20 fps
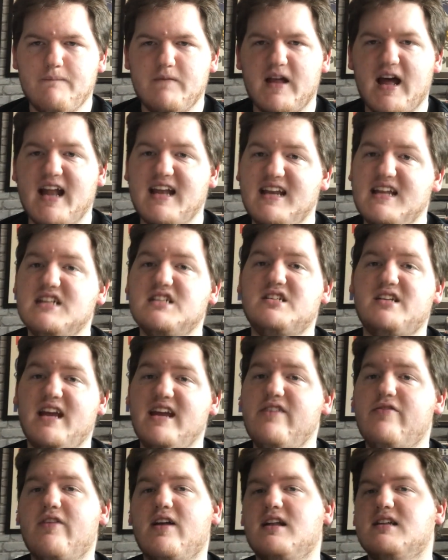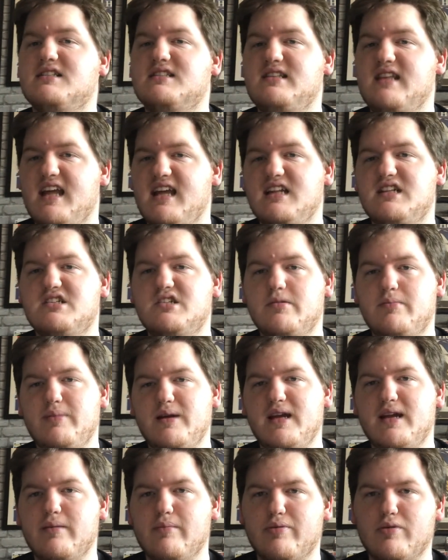And his defense needs to
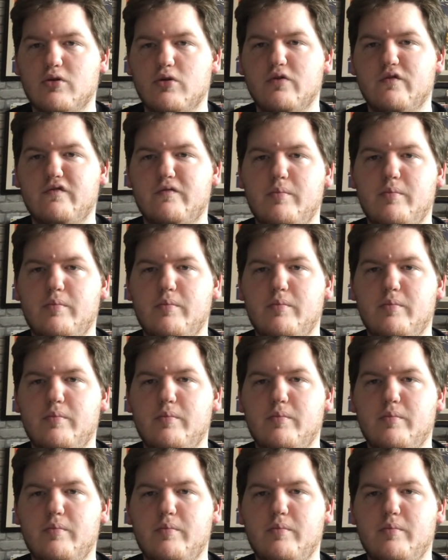be improved.